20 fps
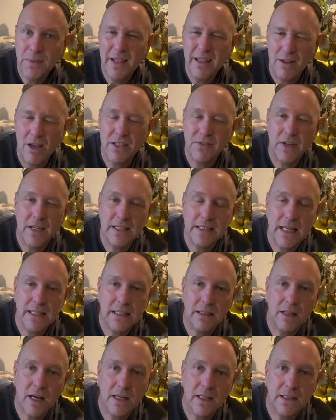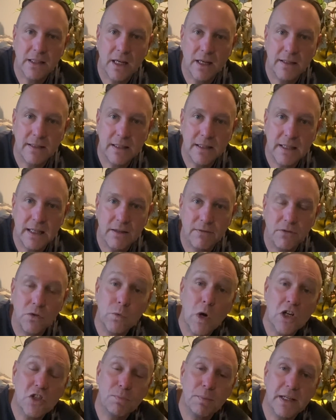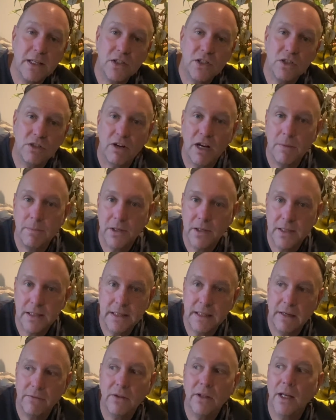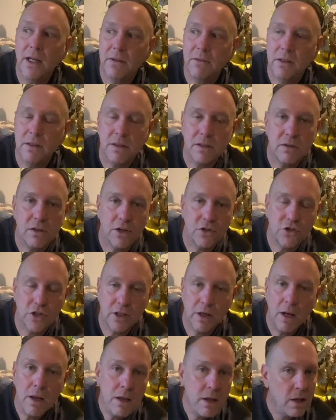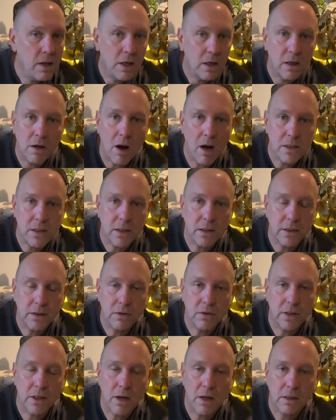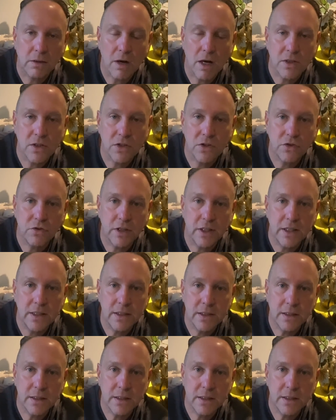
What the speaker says: Las Vegas has a lot of dust, and if you watch my Instagram, you can see I have a lot of construction constantly going on across the streets.